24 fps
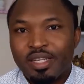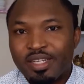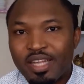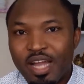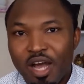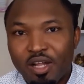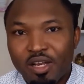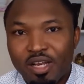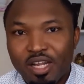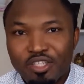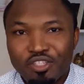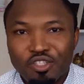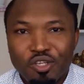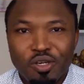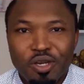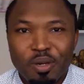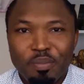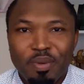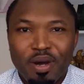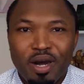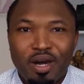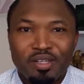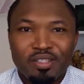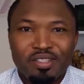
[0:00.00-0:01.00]
Now, let's
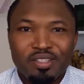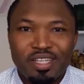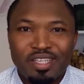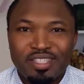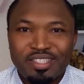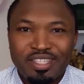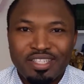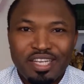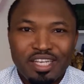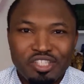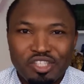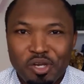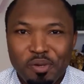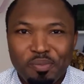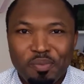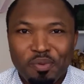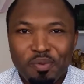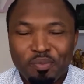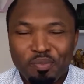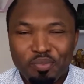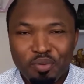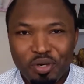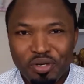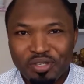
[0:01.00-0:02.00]
talk about the
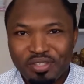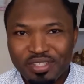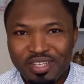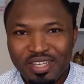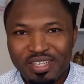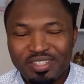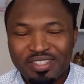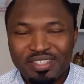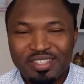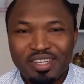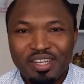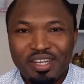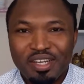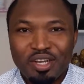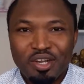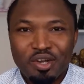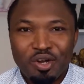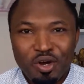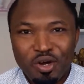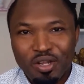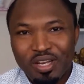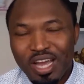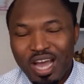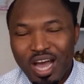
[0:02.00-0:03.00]
setup process
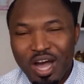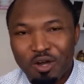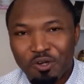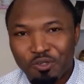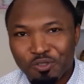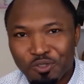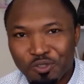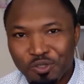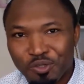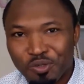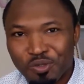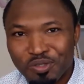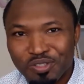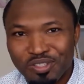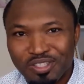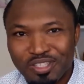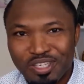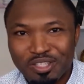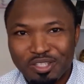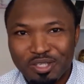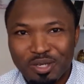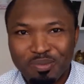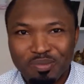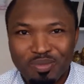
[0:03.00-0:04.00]
on how to
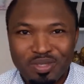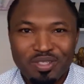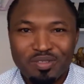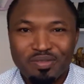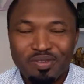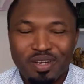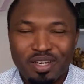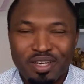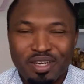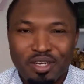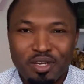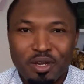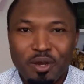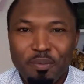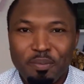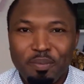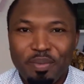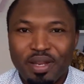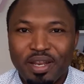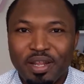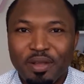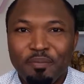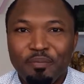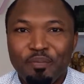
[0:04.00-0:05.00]
set up this very
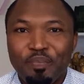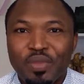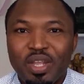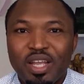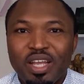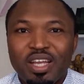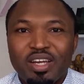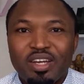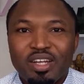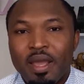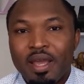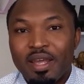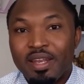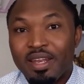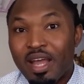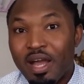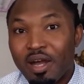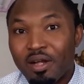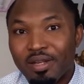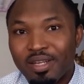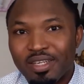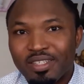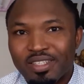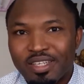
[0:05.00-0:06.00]
company.
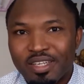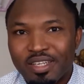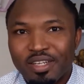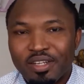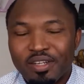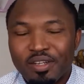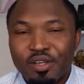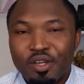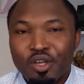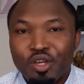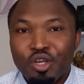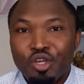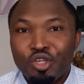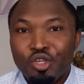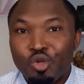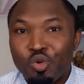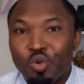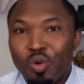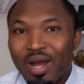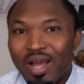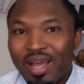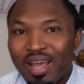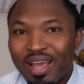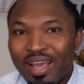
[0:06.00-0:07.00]
Now, listen,
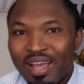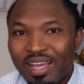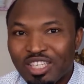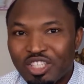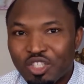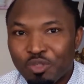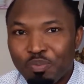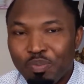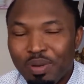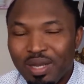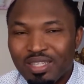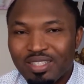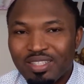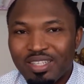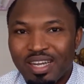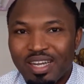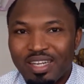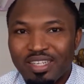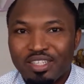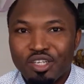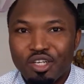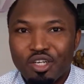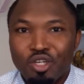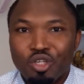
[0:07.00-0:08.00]
you are
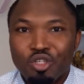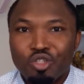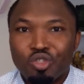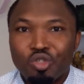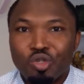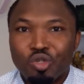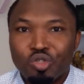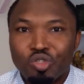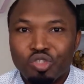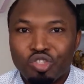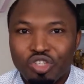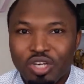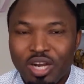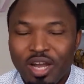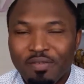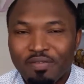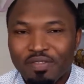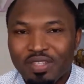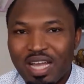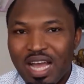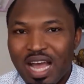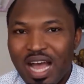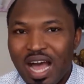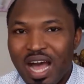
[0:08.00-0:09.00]
expected to
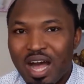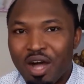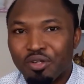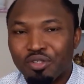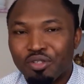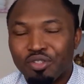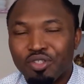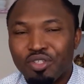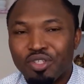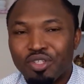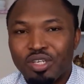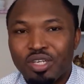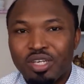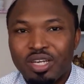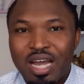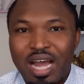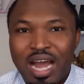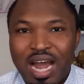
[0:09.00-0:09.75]
draft out